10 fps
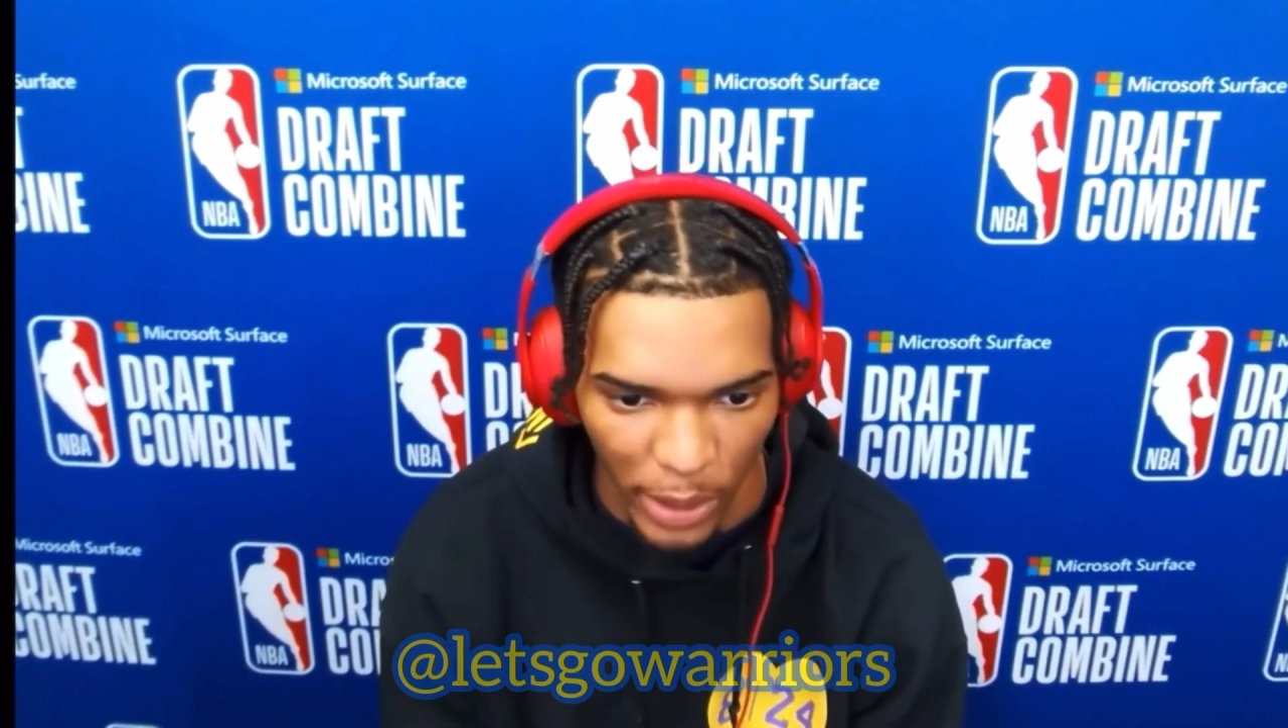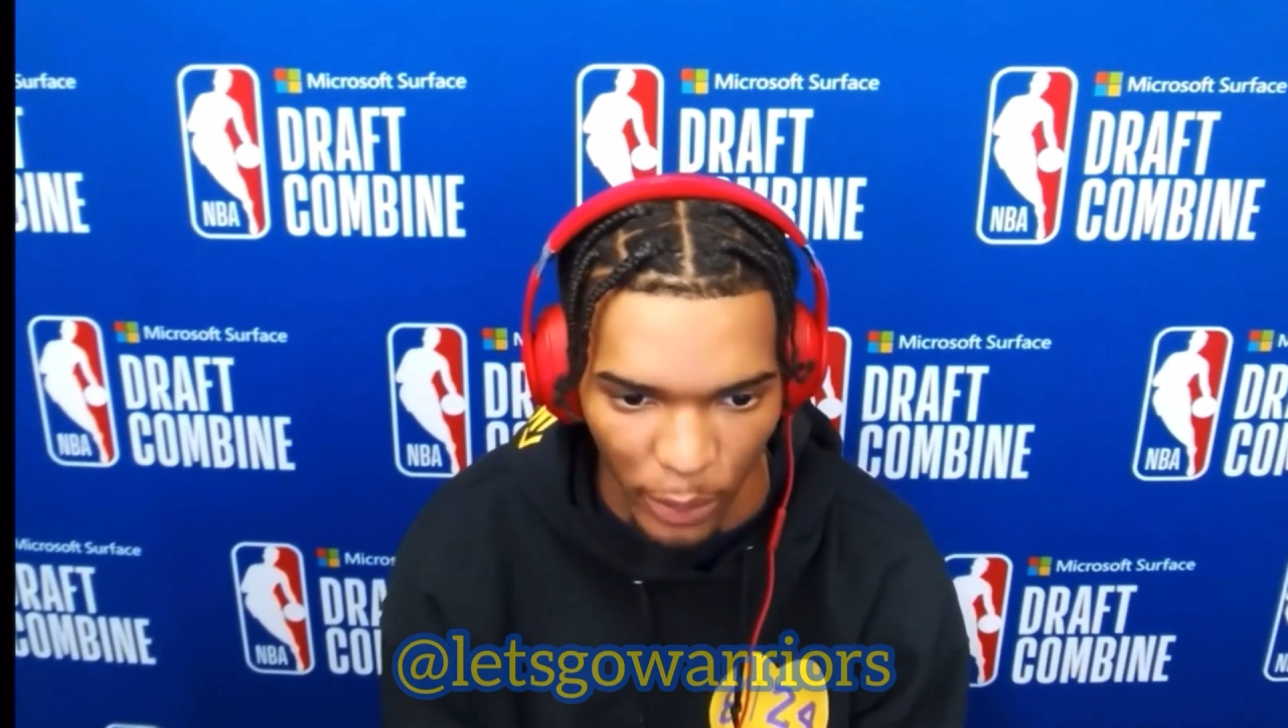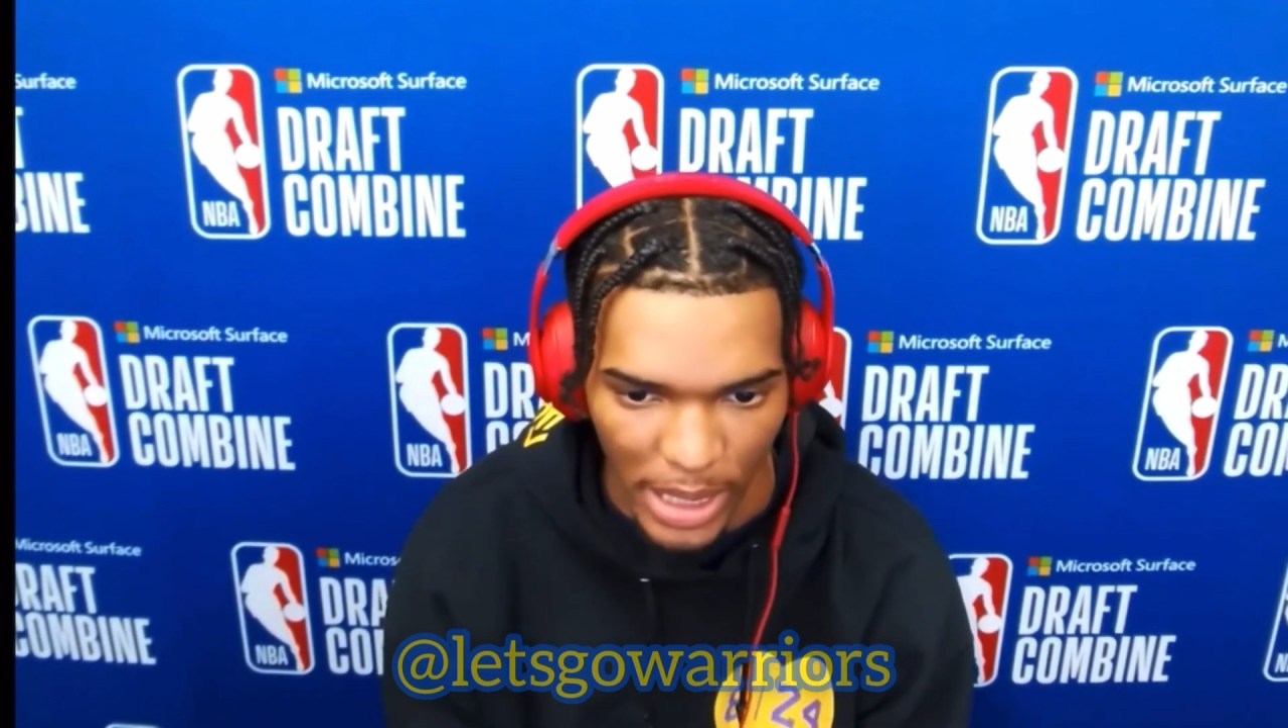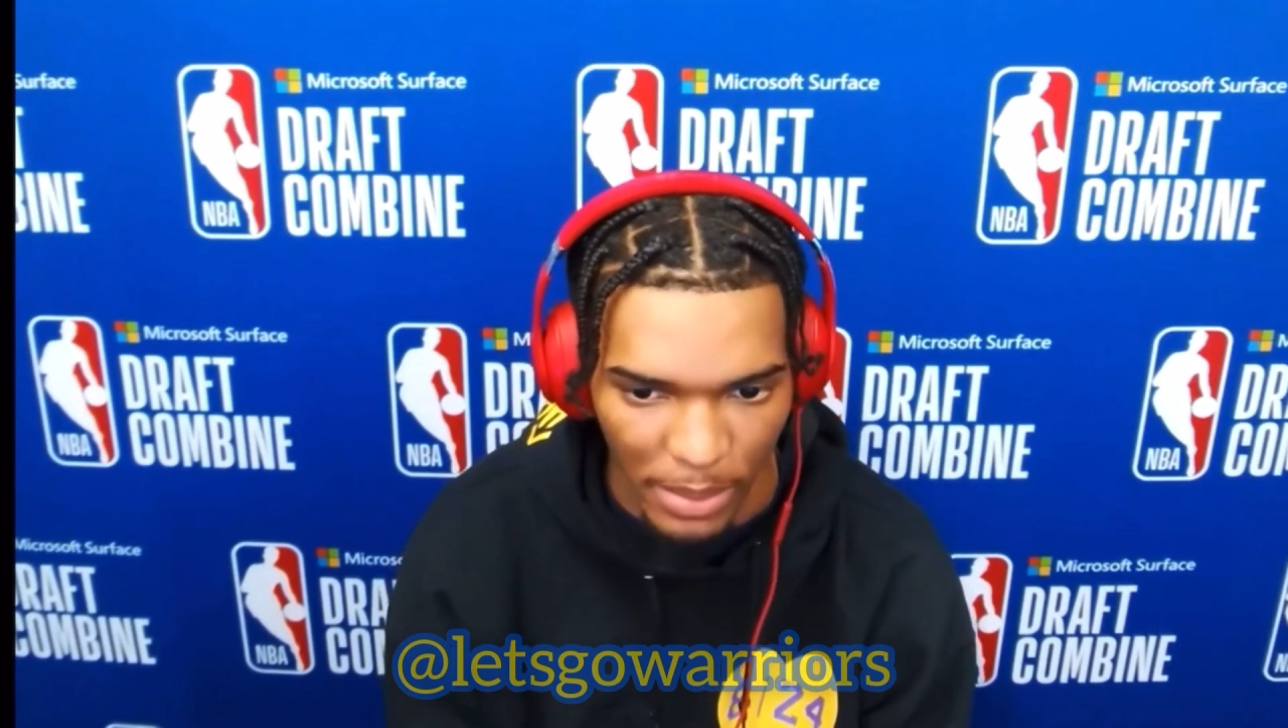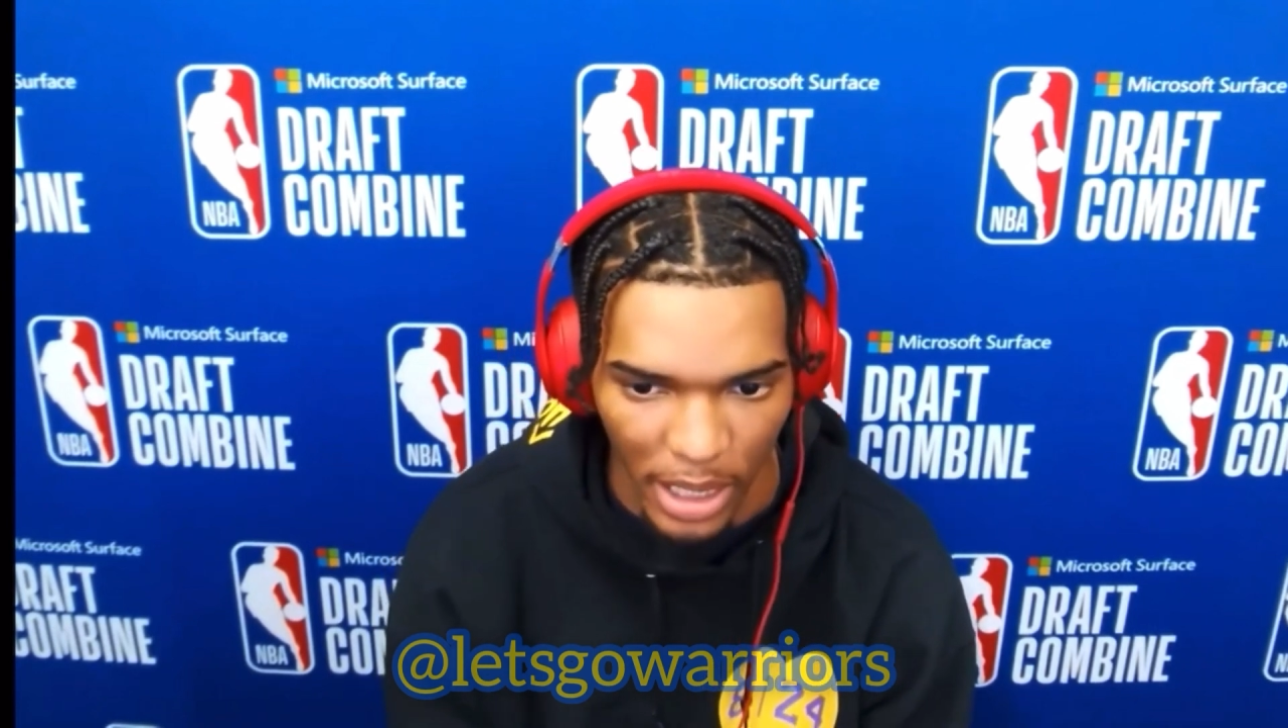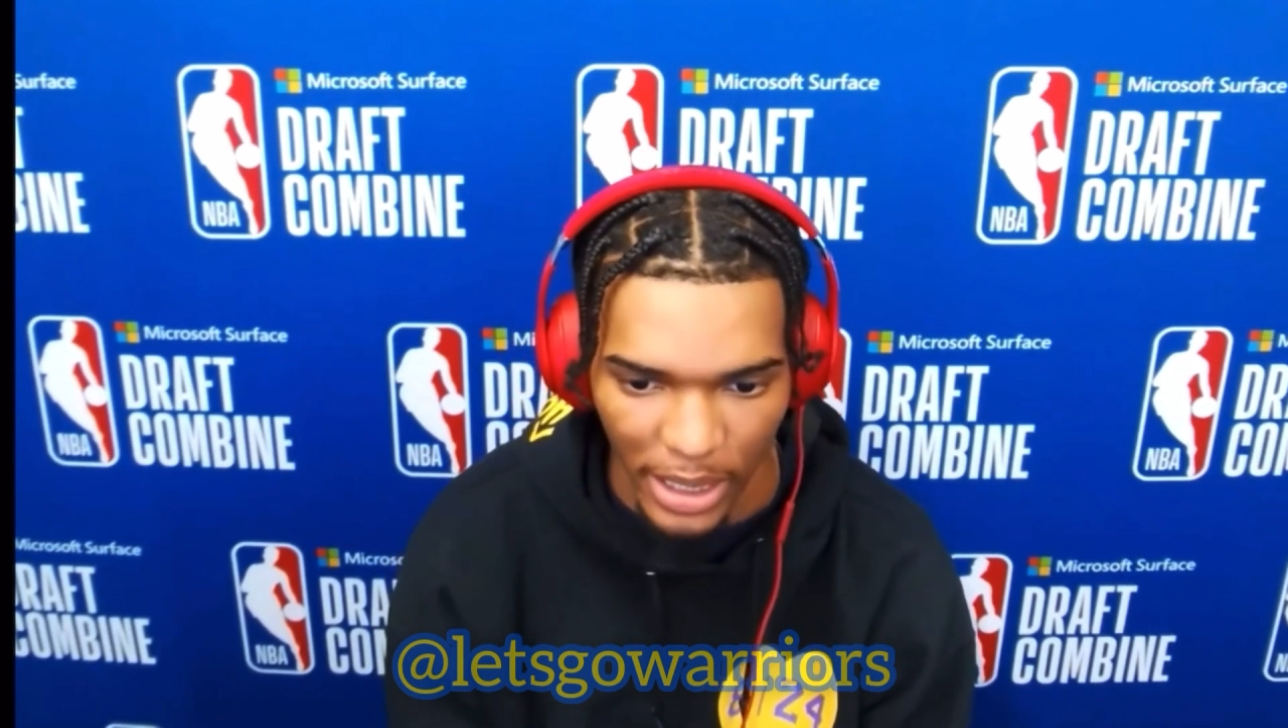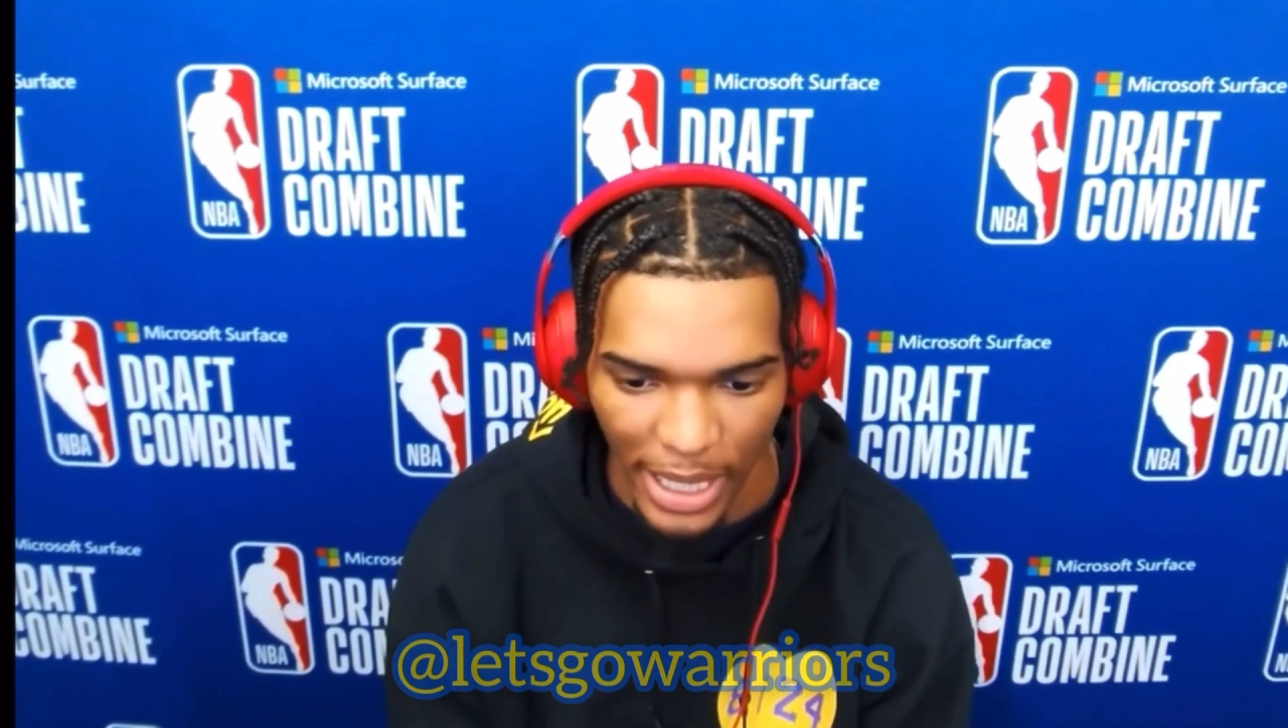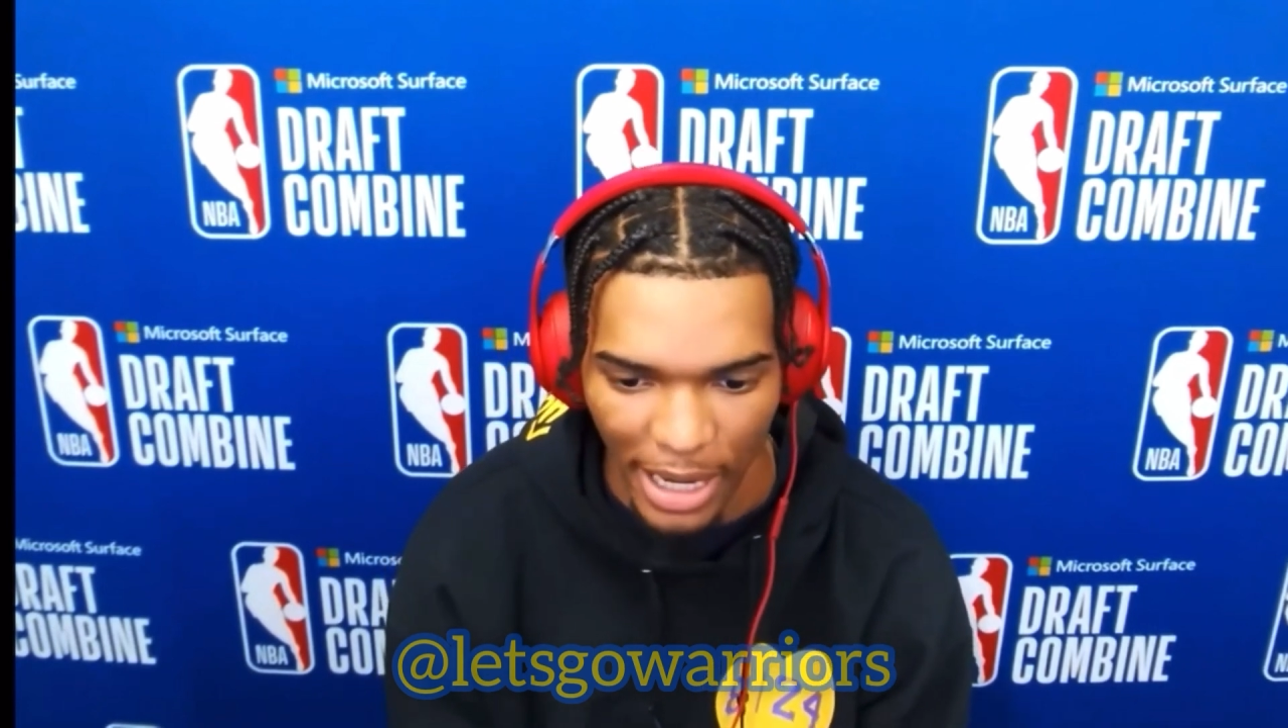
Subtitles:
away I'm not going to